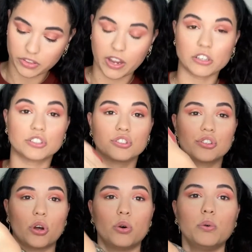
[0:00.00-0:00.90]
They are
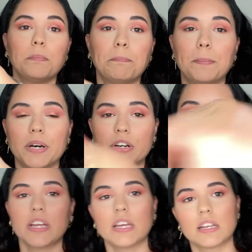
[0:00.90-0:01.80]
so
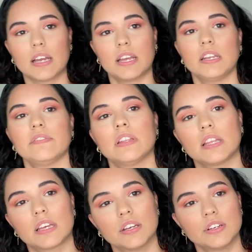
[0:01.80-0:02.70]
buttery, and I can't even
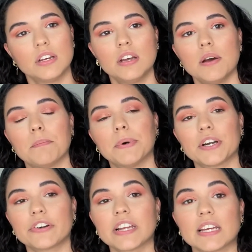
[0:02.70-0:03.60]
like,
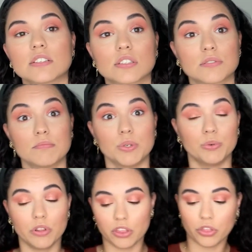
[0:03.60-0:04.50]
buttery and
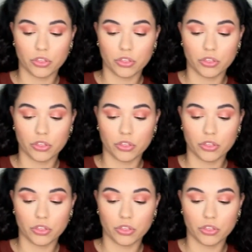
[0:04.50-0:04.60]
smooth.